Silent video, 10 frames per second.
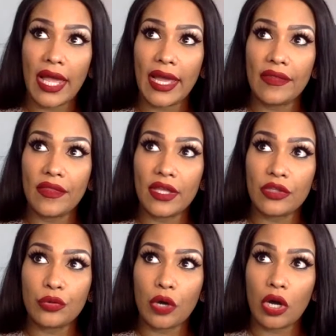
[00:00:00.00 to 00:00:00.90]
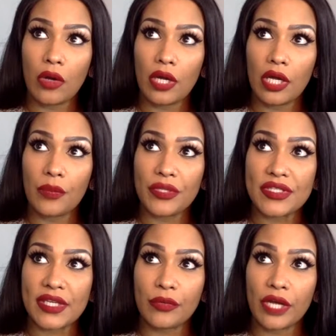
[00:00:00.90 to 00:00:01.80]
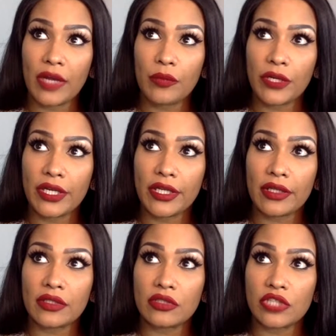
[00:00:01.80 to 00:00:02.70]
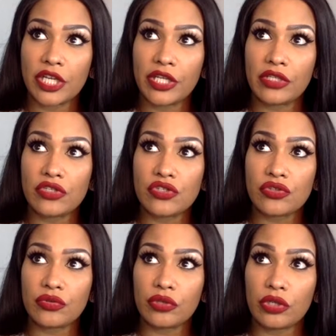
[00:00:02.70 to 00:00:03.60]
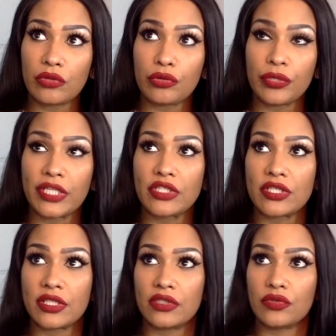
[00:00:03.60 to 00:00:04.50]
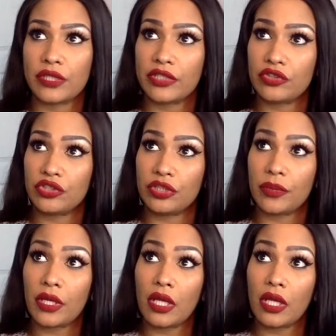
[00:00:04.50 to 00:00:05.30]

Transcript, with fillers: and then you all up and say, well, I'm ready to change, you know, directions in this relationship.